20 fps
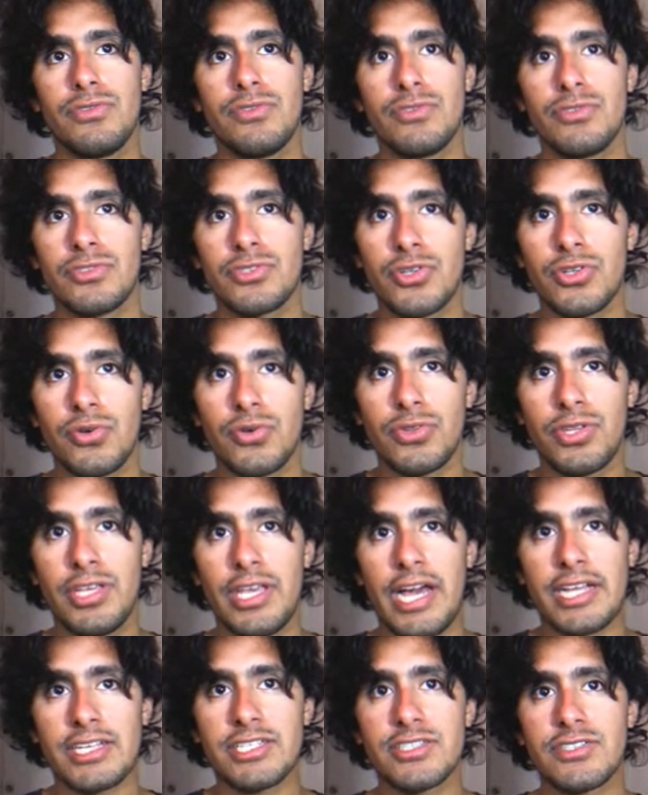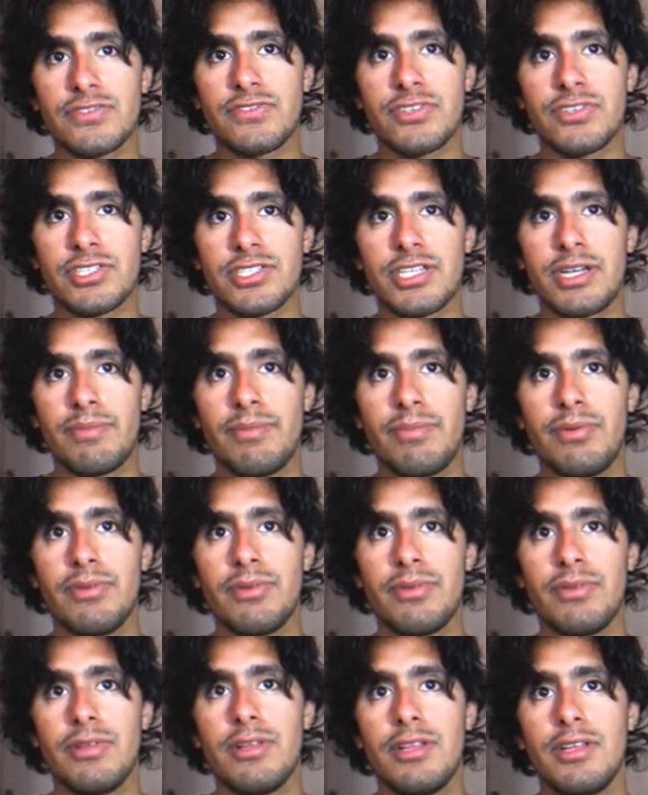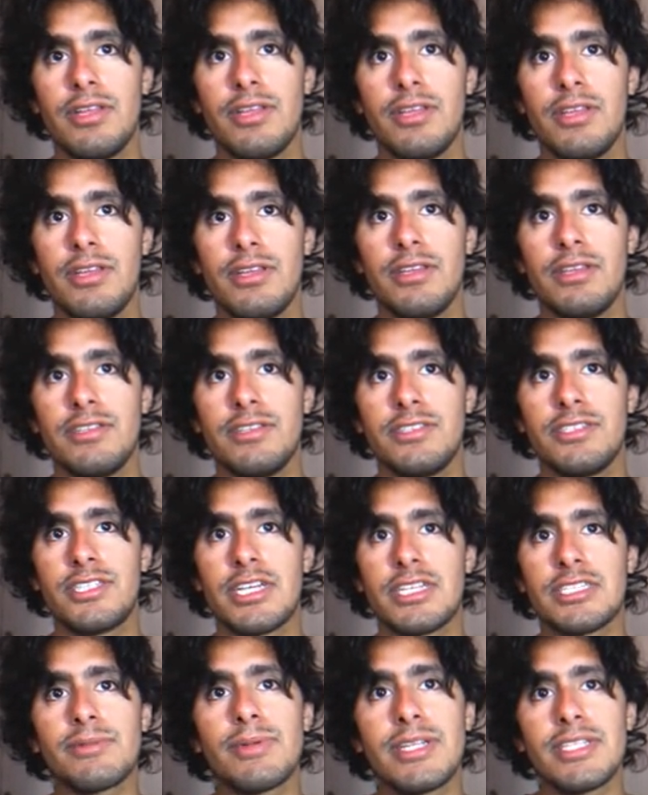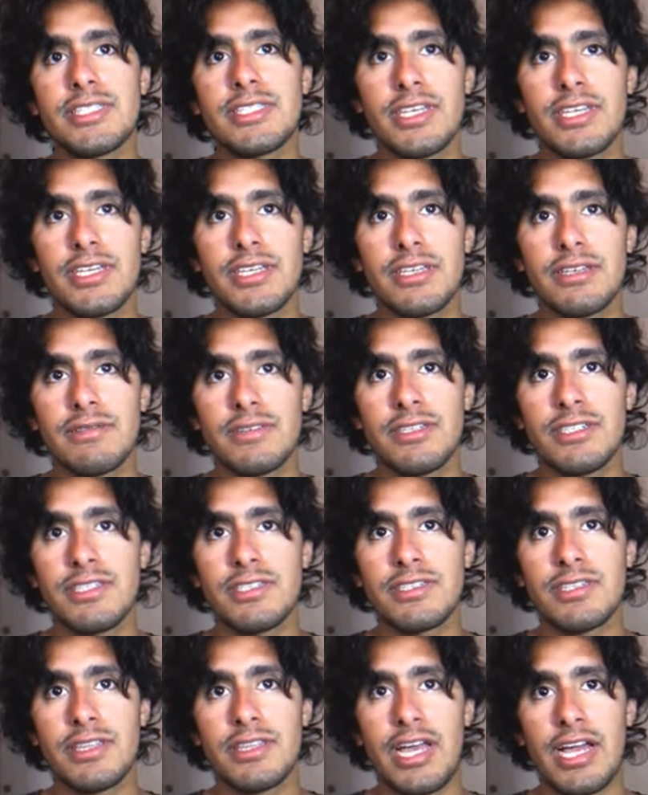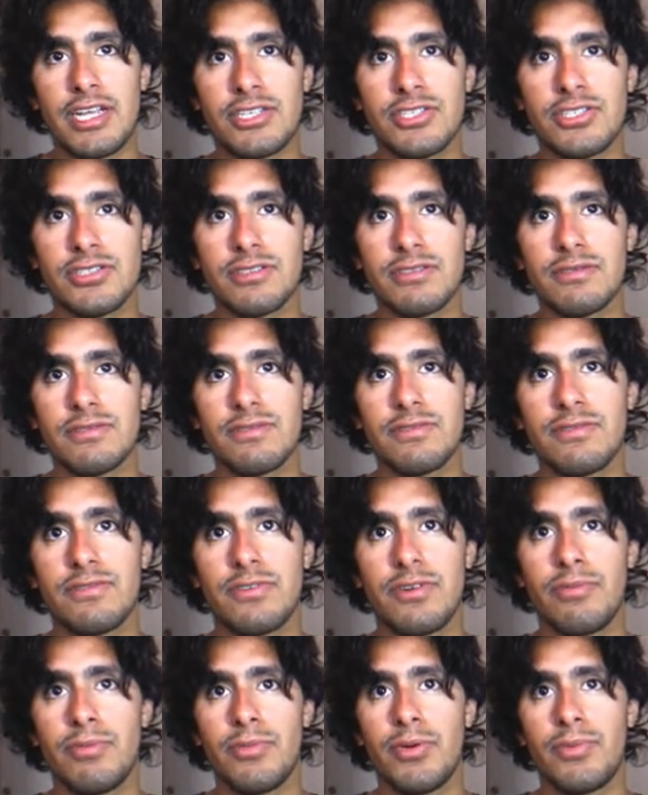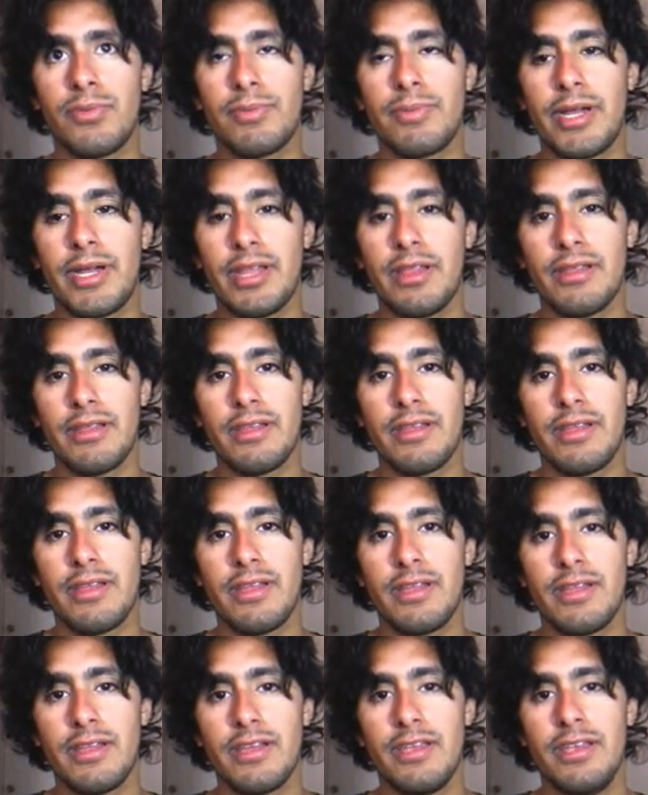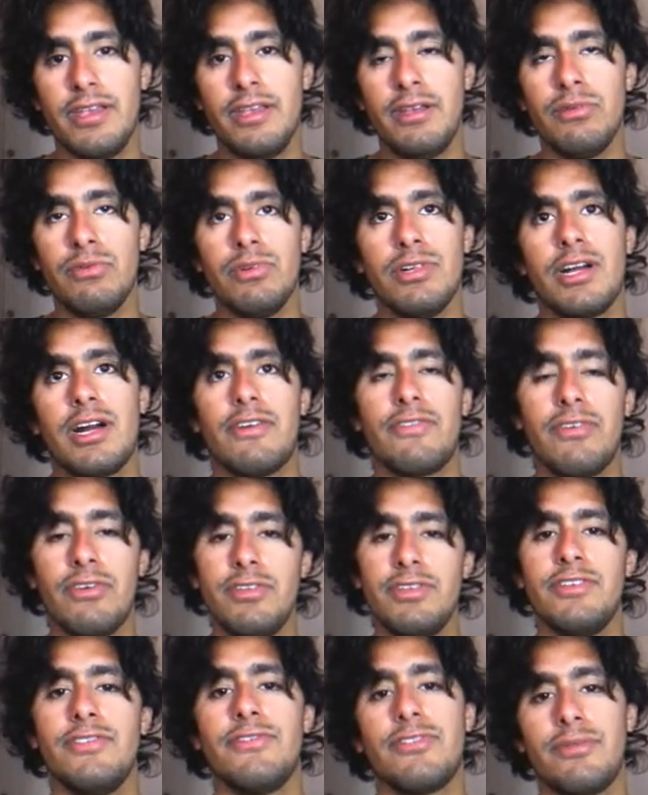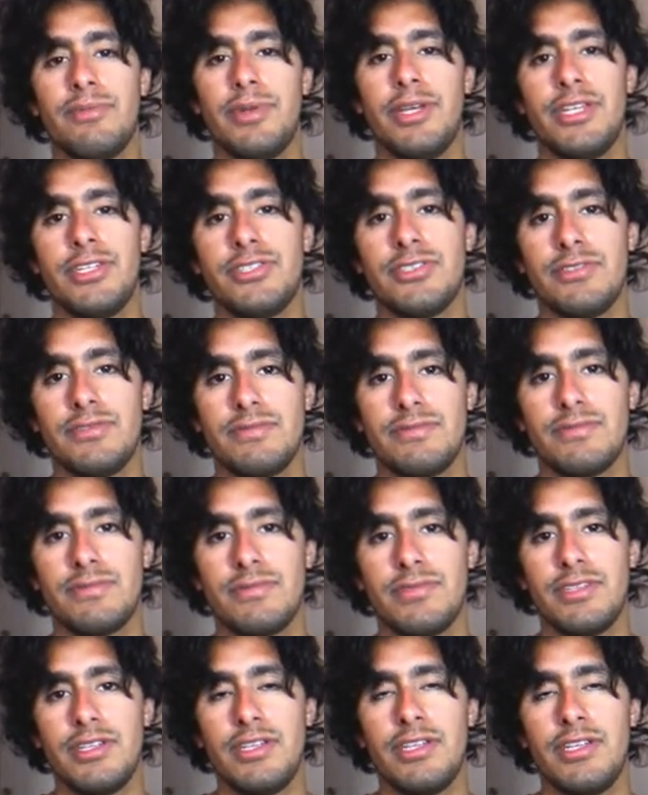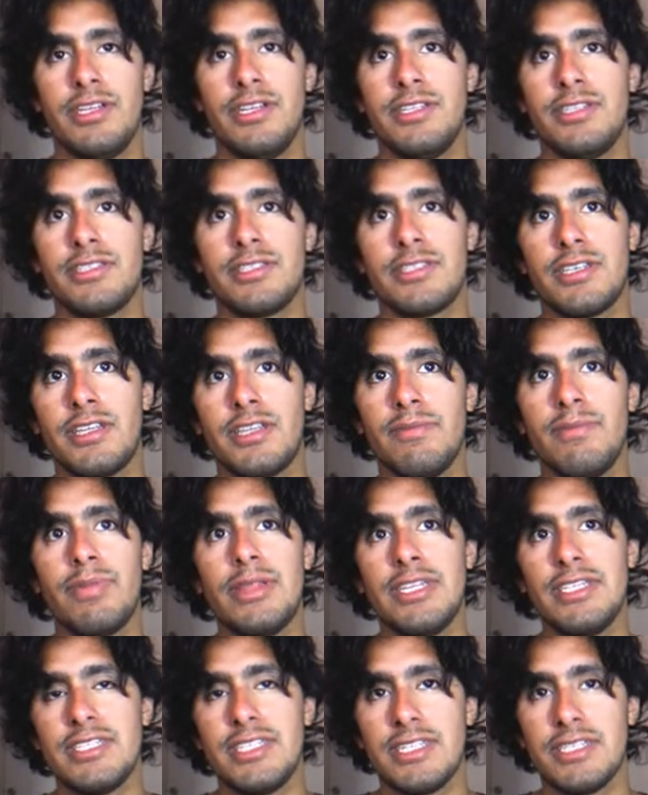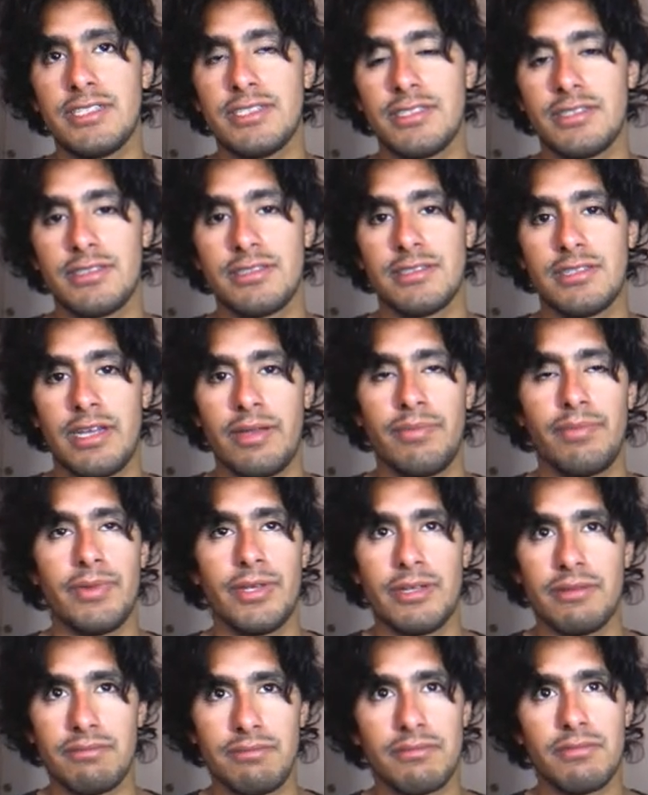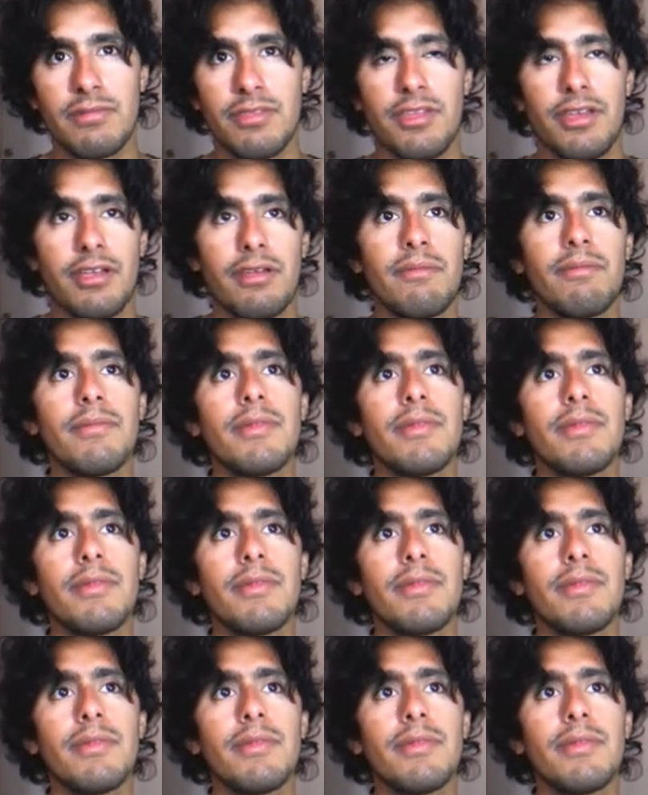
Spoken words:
So the actions, for example, just by saying this is an action from overmind, it will have all the information. It's an implicit typing thing.